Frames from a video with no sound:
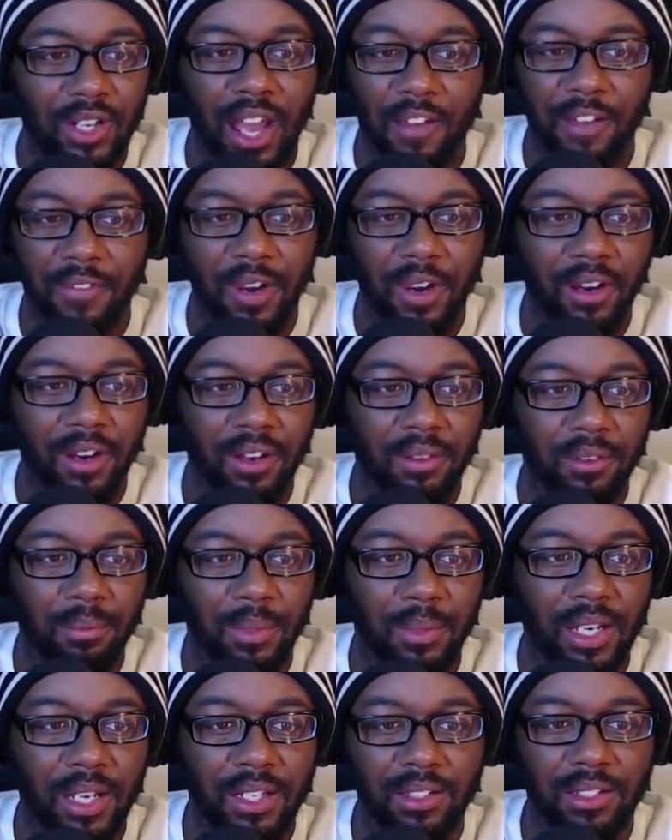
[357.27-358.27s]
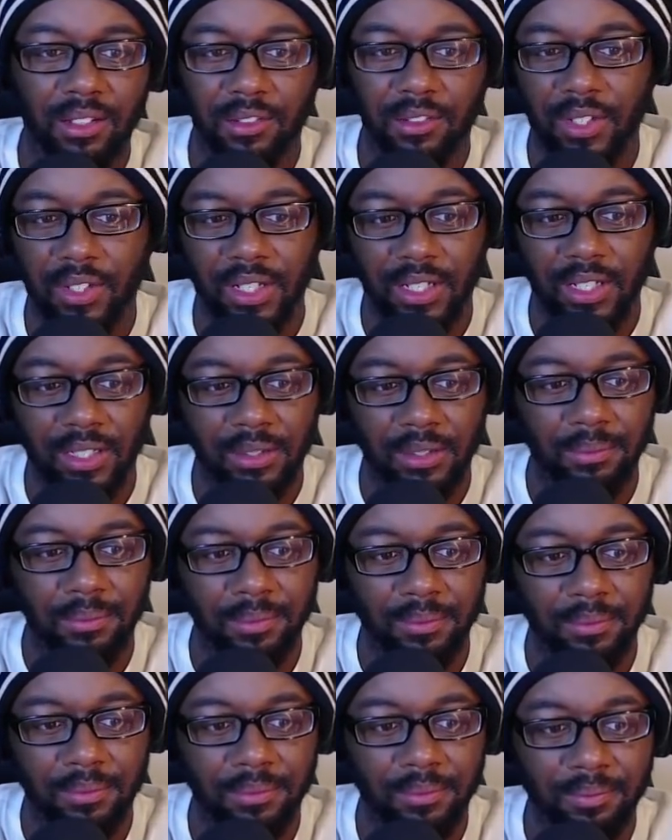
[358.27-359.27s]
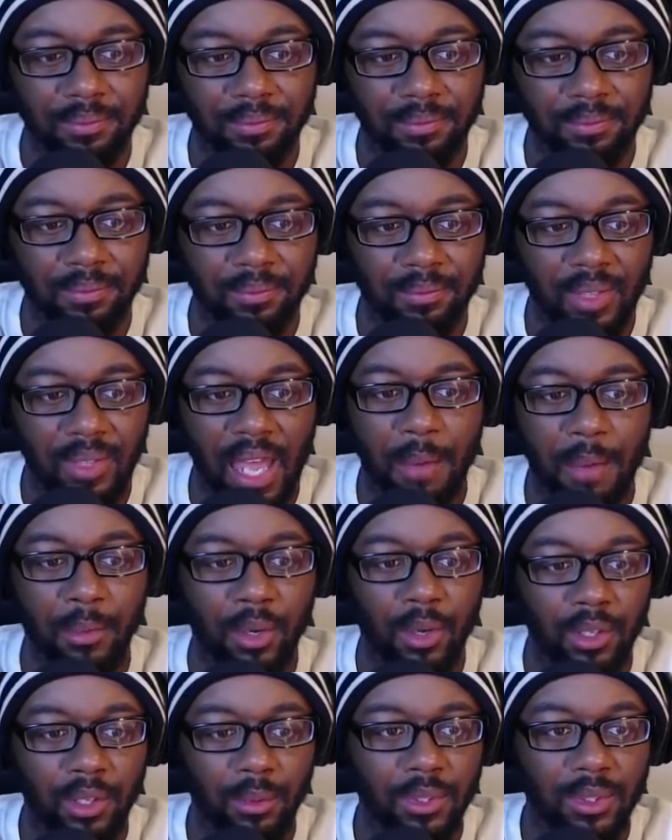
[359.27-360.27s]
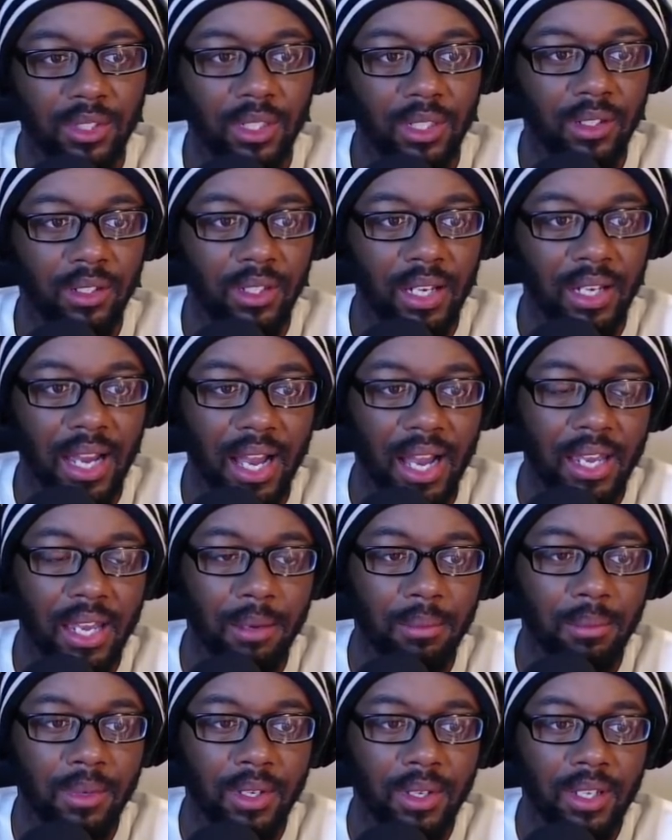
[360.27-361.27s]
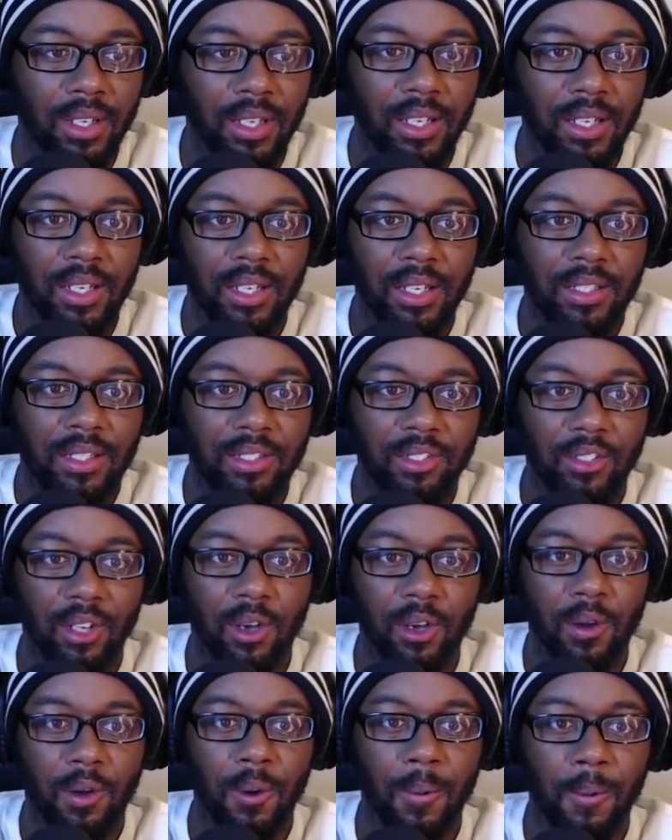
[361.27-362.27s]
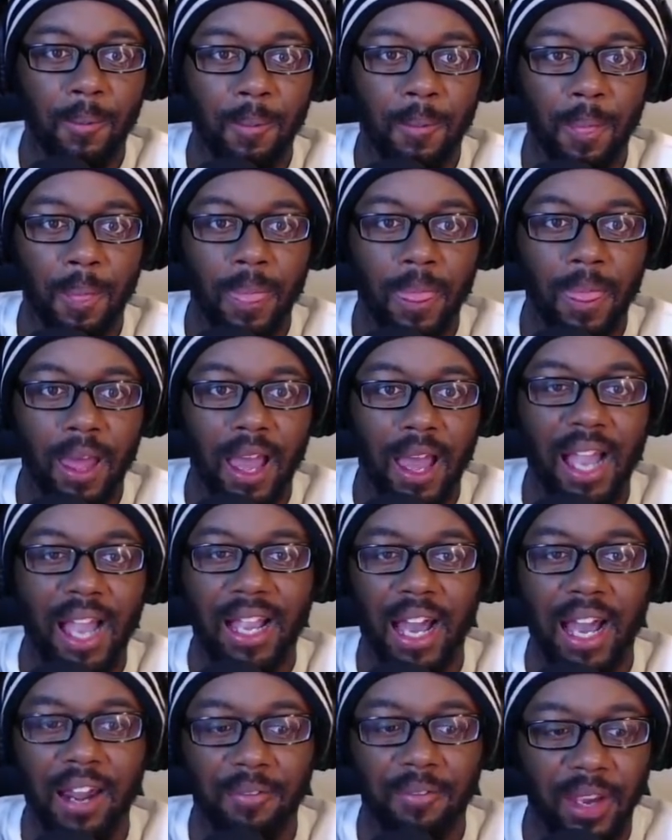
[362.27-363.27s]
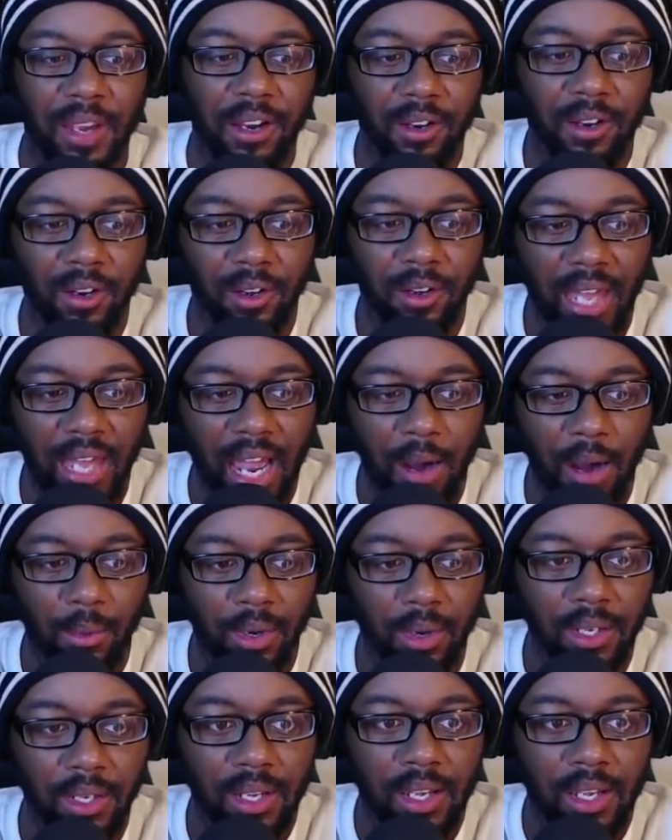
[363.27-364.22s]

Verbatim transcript: I figured because of that multi was literally hype. So I kind of figured on that one.